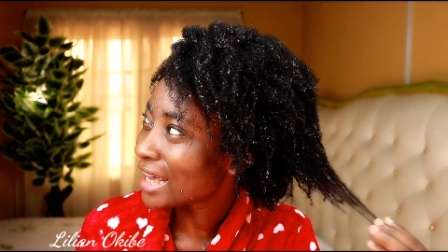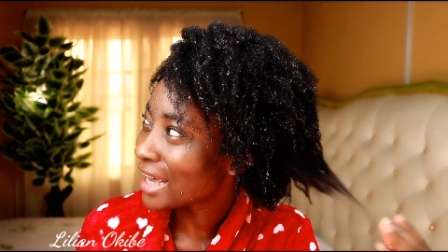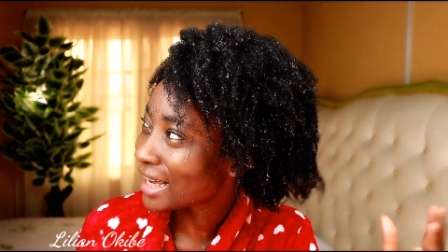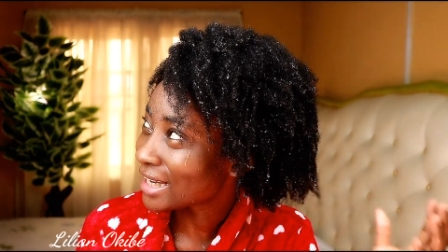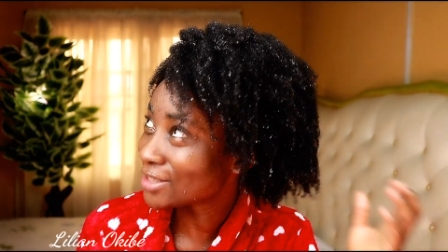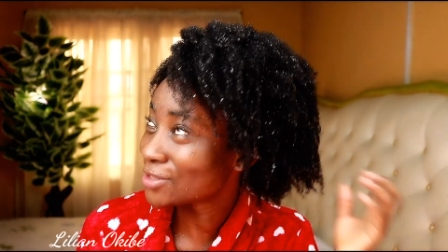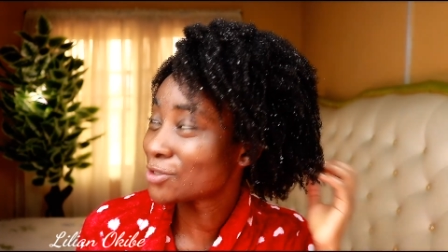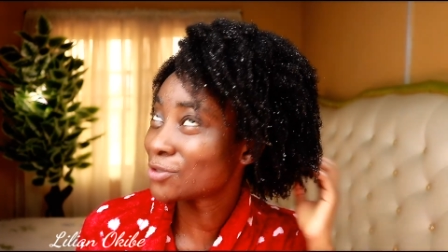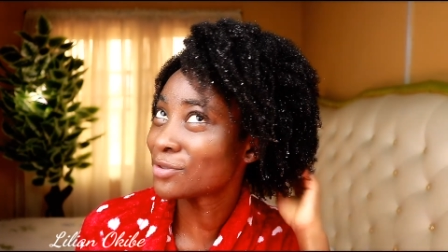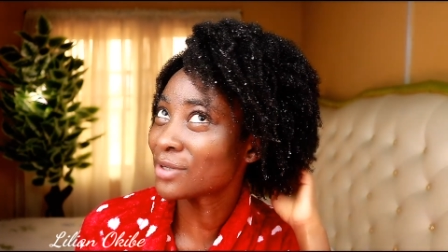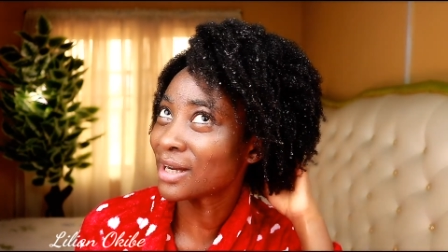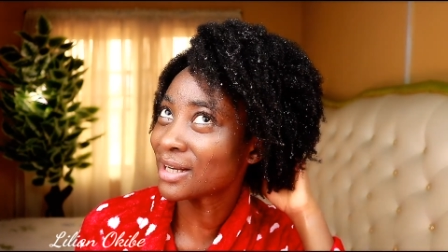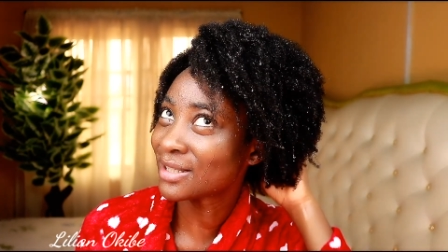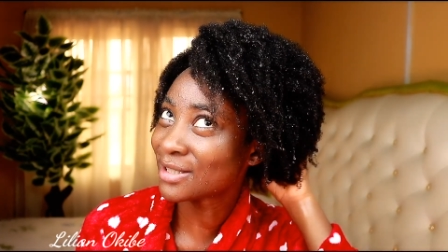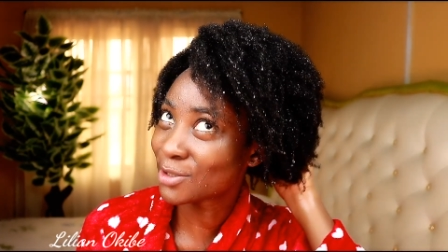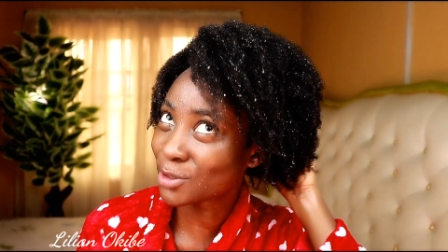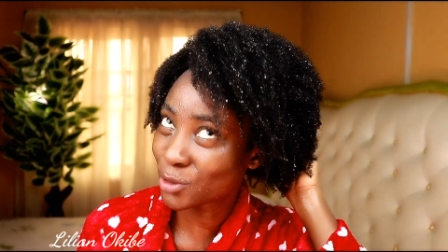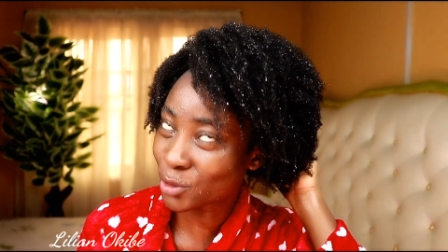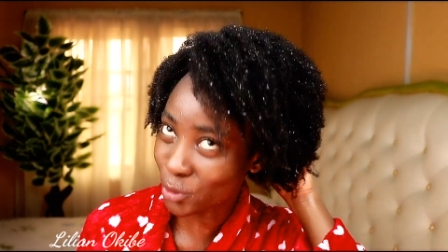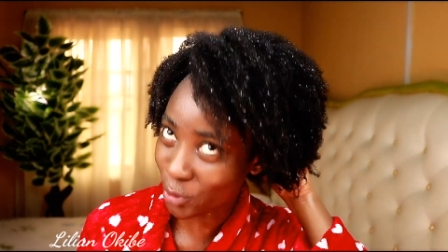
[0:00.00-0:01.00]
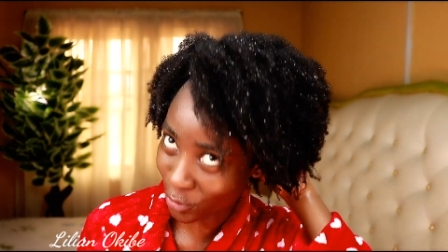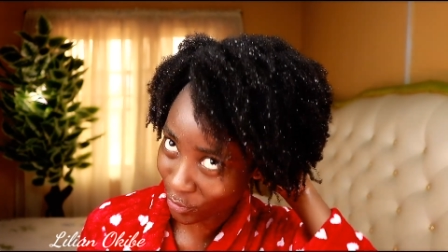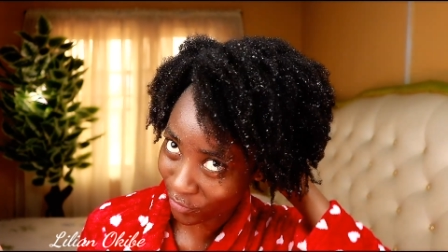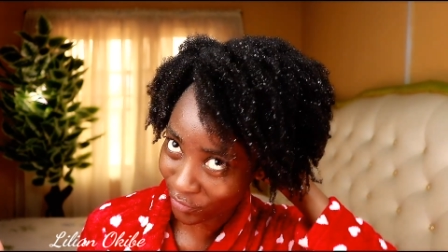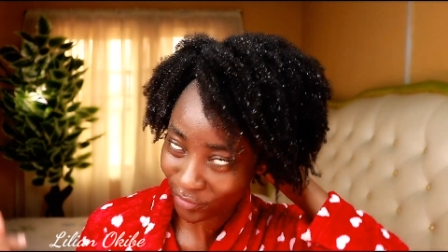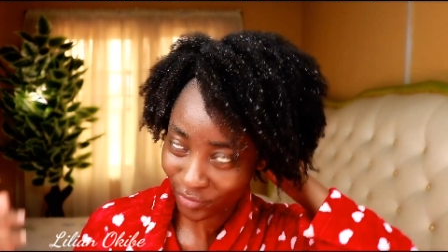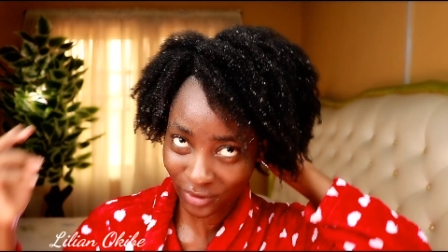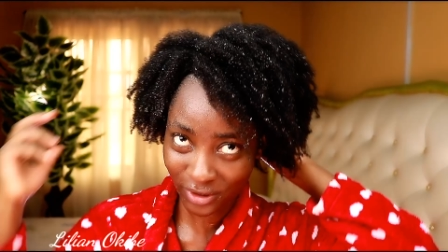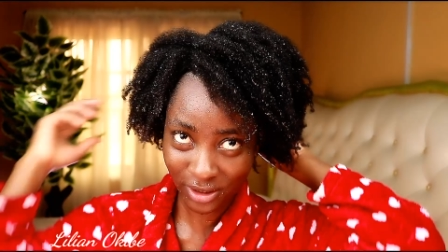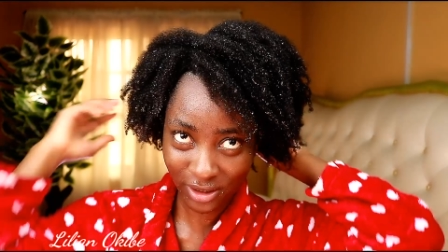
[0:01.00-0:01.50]
extra
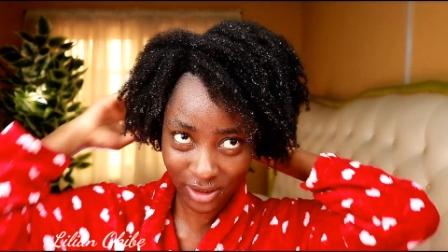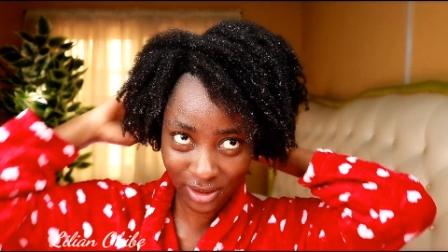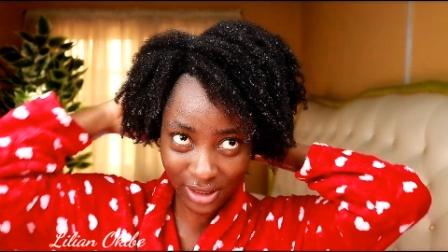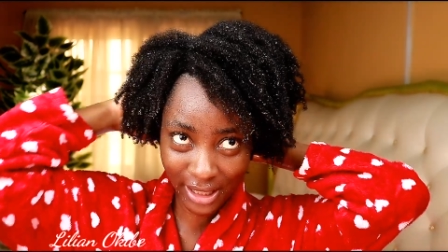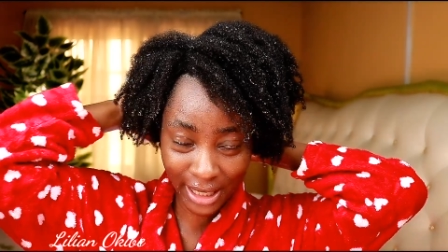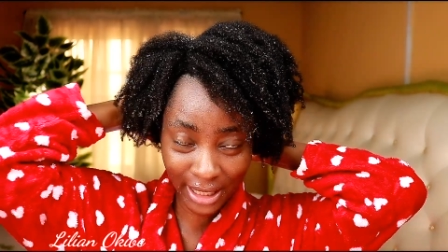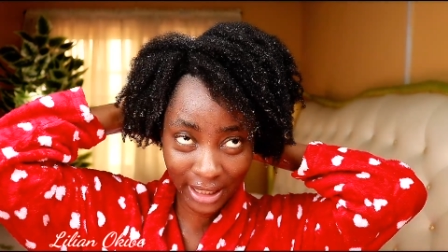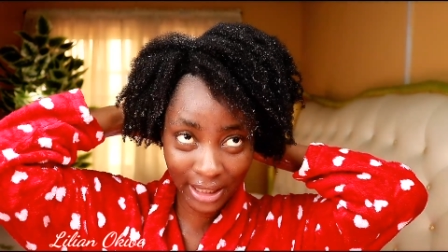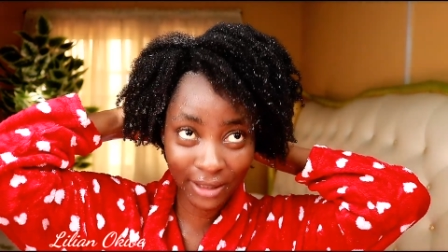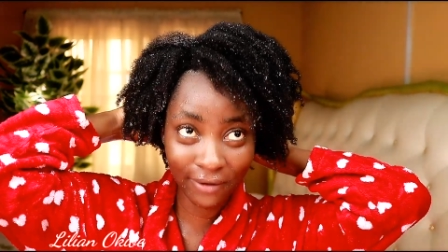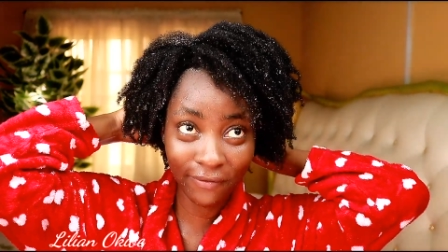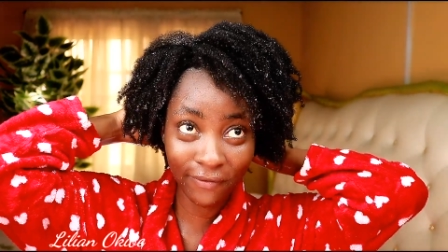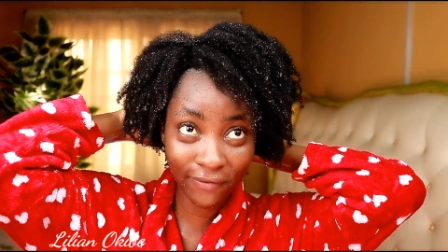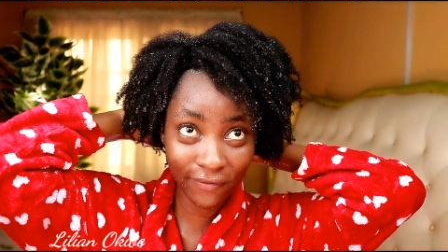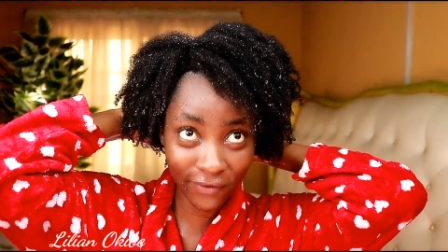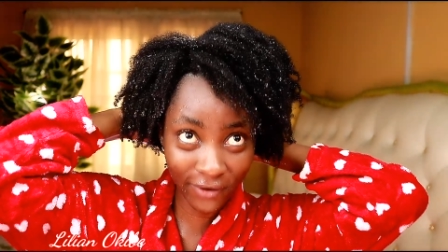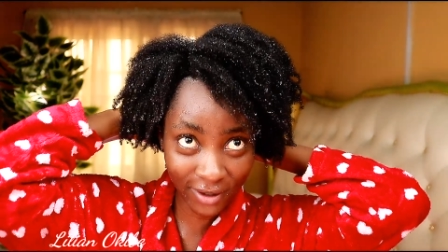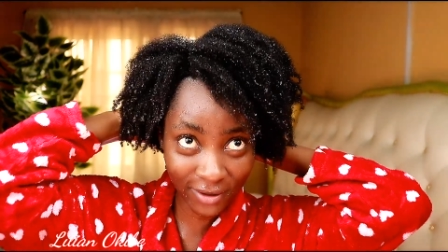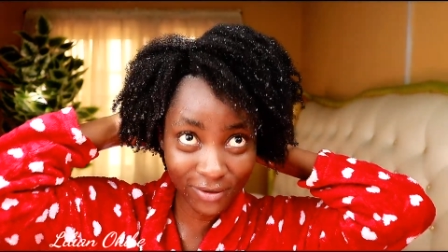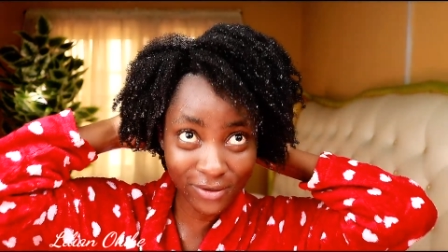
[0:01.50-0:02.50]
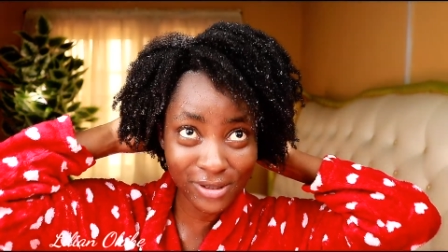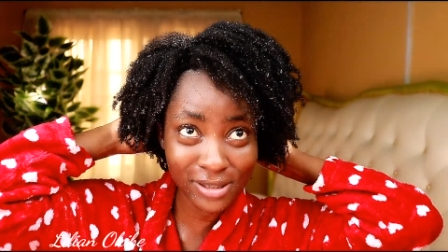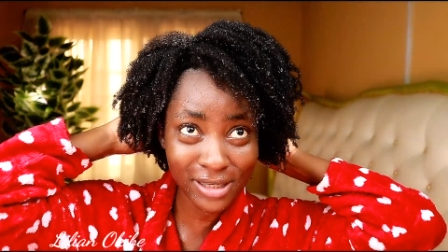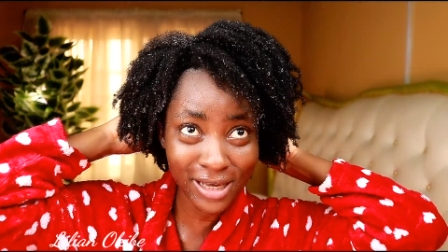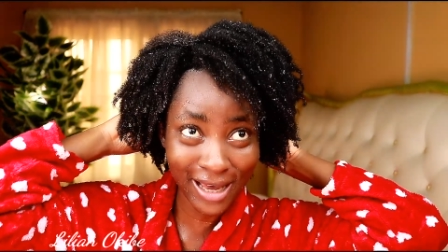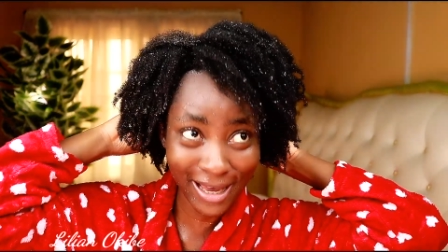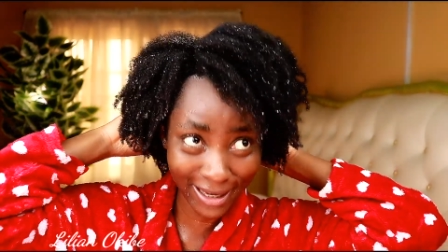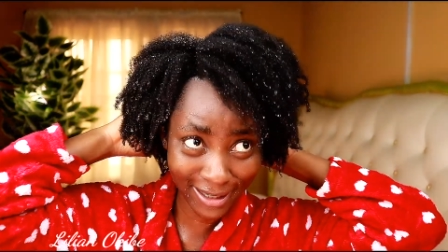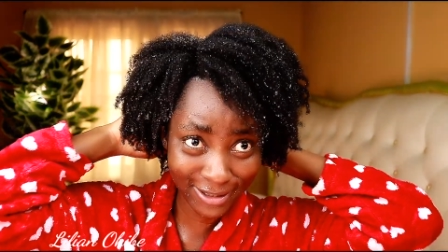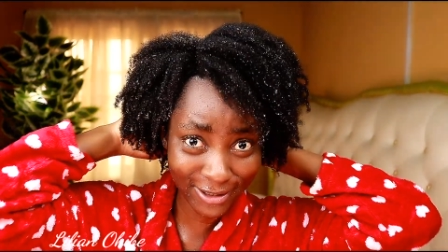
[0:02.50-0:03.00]
soft. Like it feels
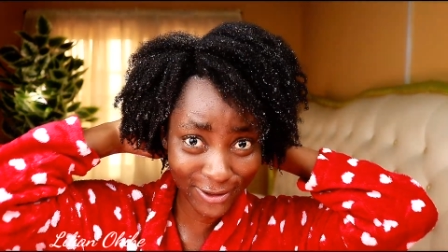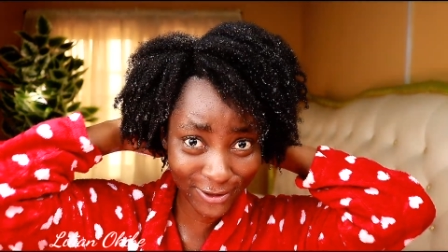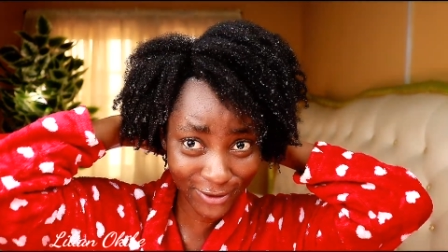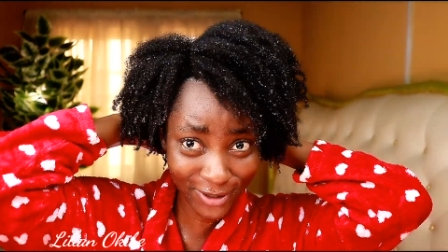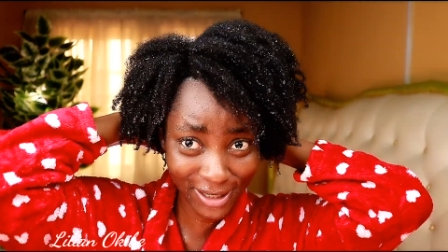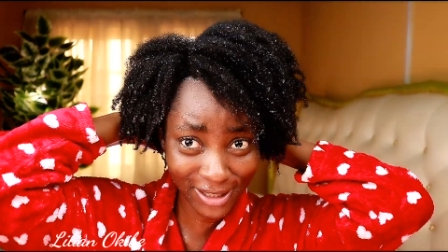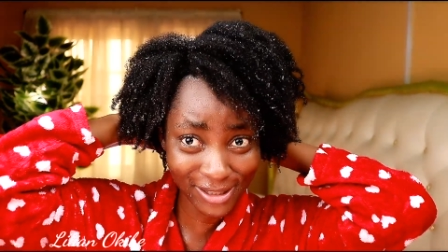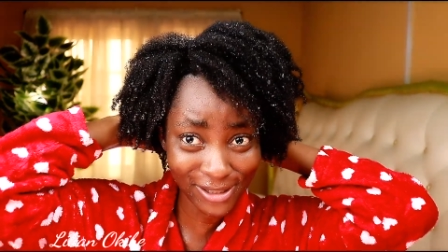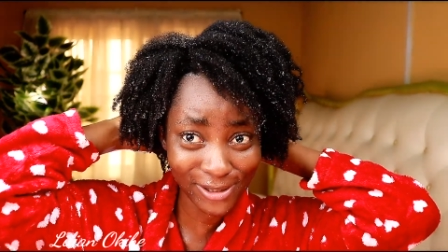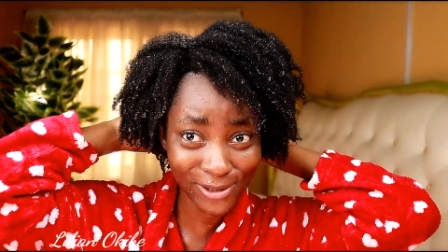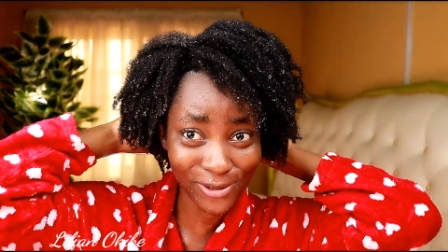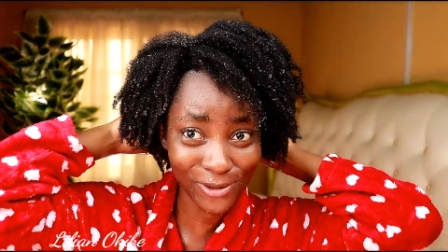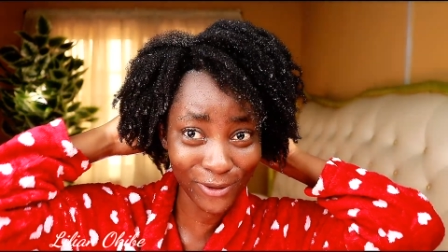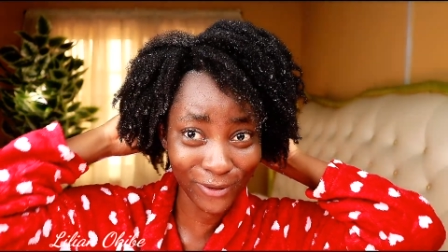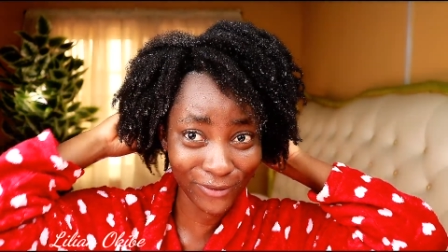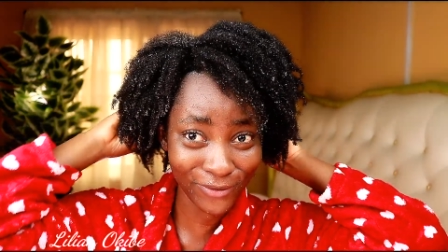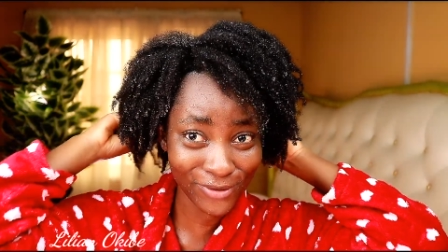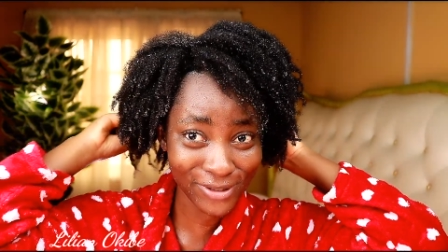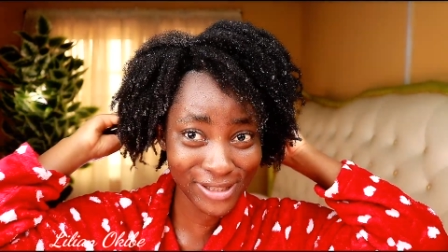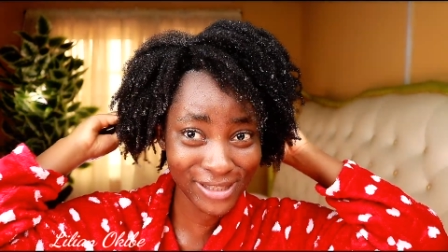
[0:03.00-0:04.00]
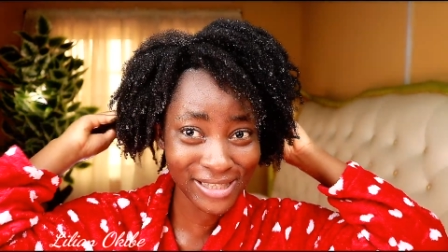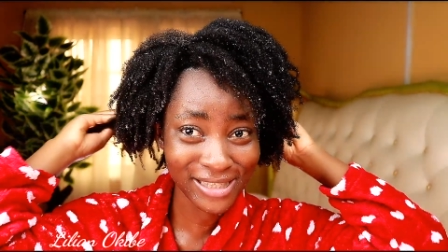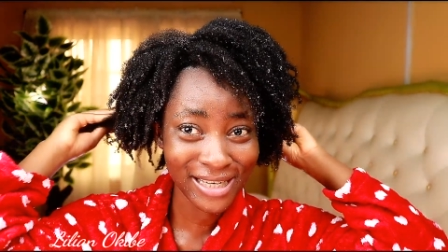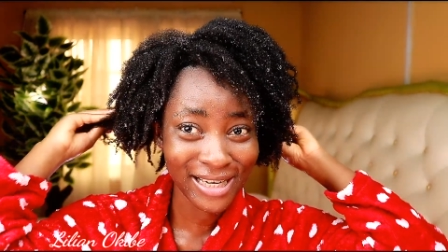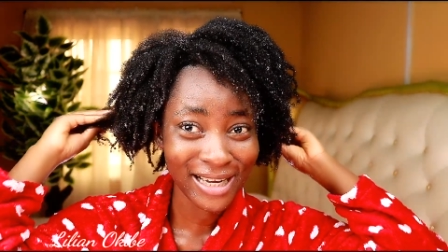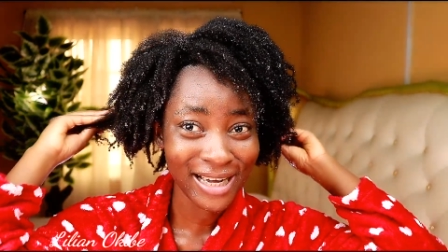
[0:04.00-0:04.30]
extra soft,